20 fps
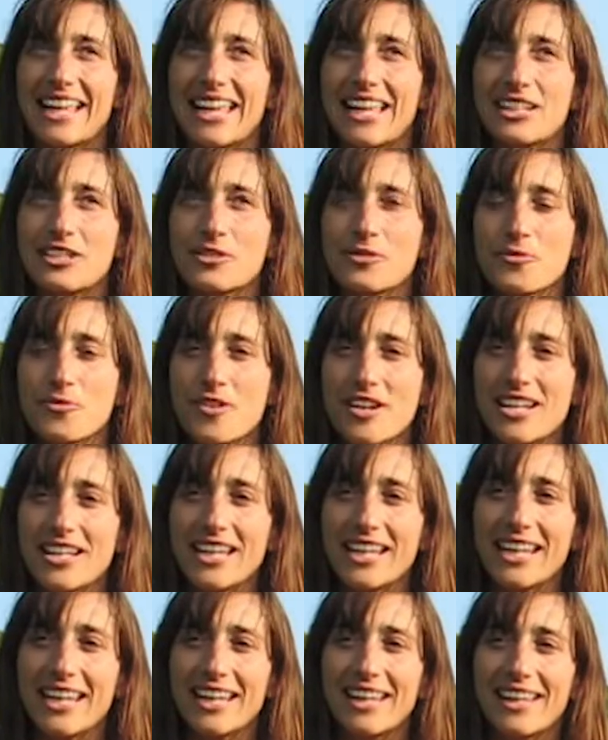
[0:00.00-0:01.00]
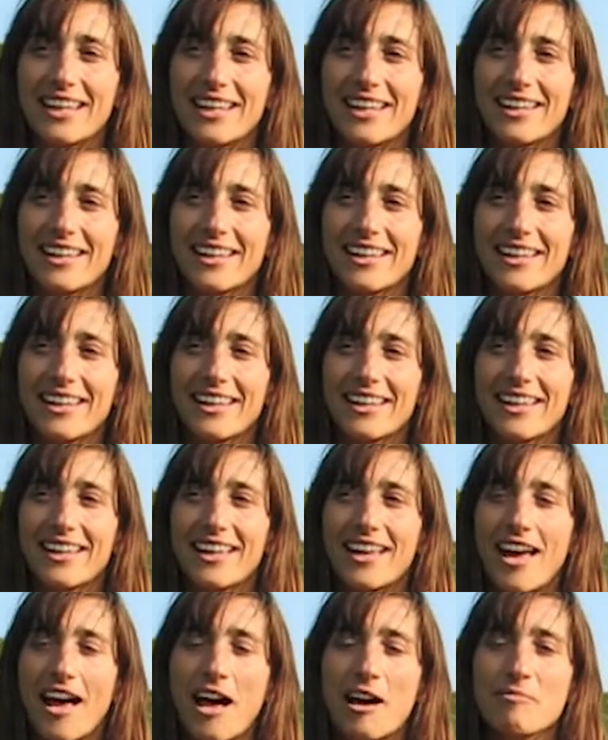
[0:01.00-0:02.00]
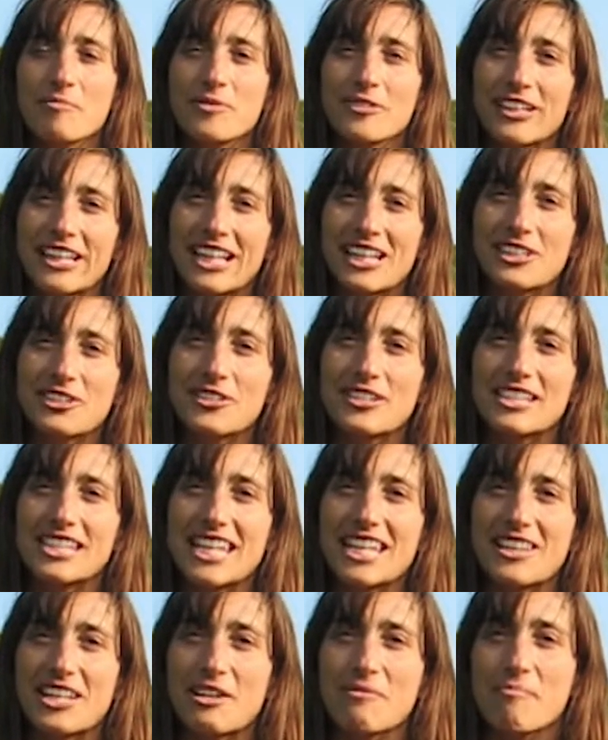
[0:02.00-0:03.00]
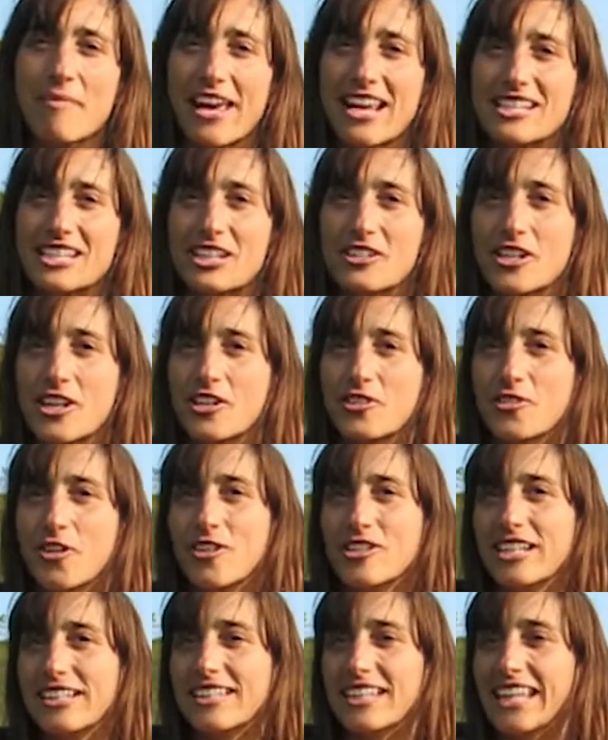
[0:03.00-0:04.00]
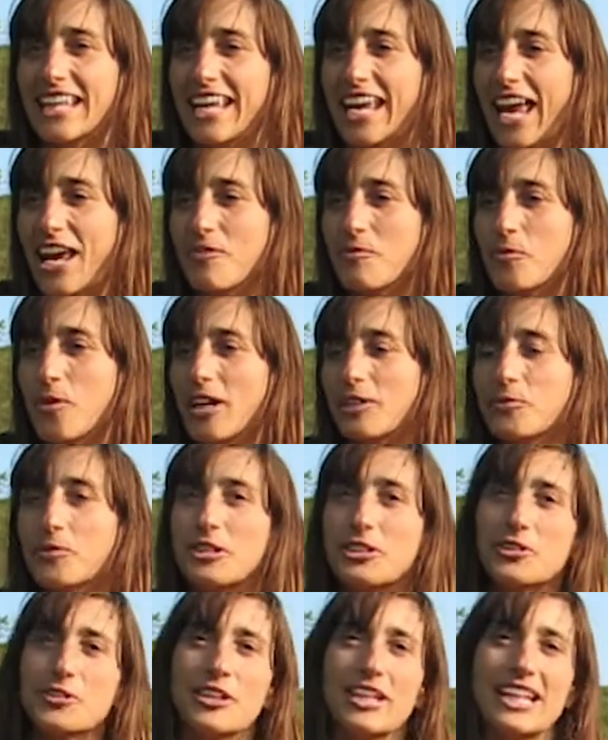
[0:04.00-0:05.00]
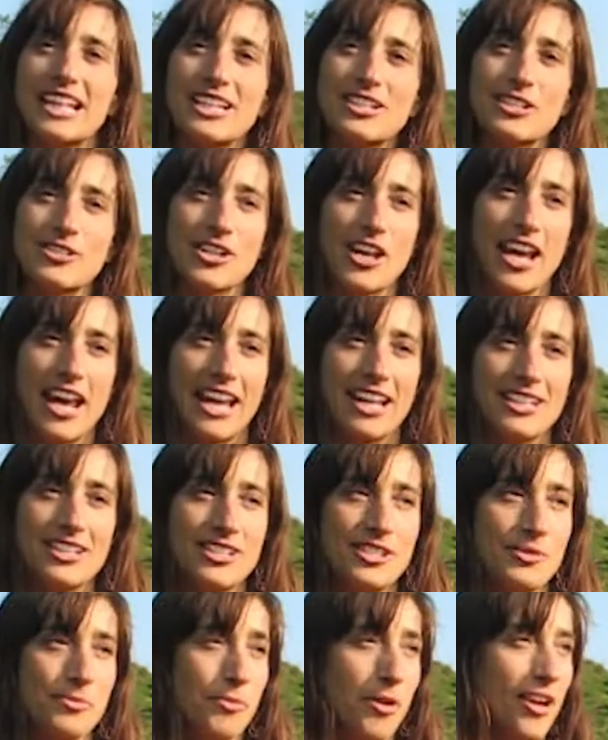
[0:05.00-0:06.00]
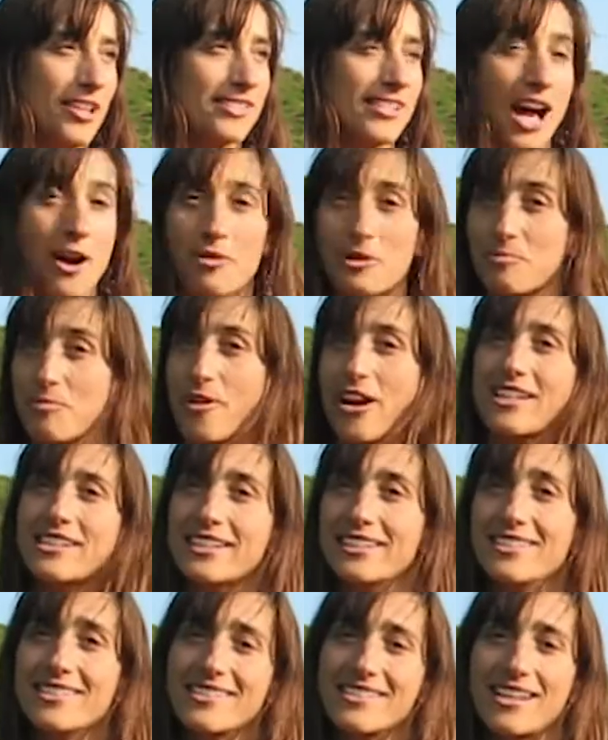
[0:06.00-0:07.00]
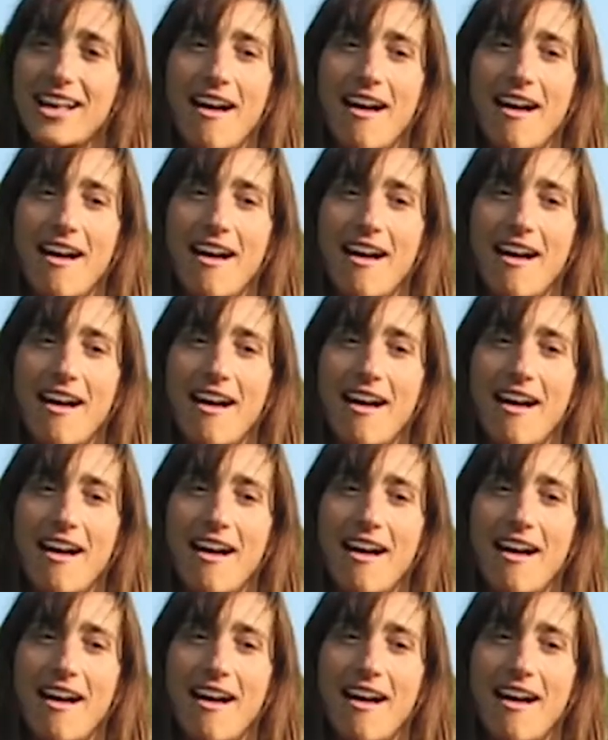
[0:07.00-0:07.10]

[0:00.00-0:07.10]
It's really humbling to see the amazing generosity, and what we took in exchange was our presence,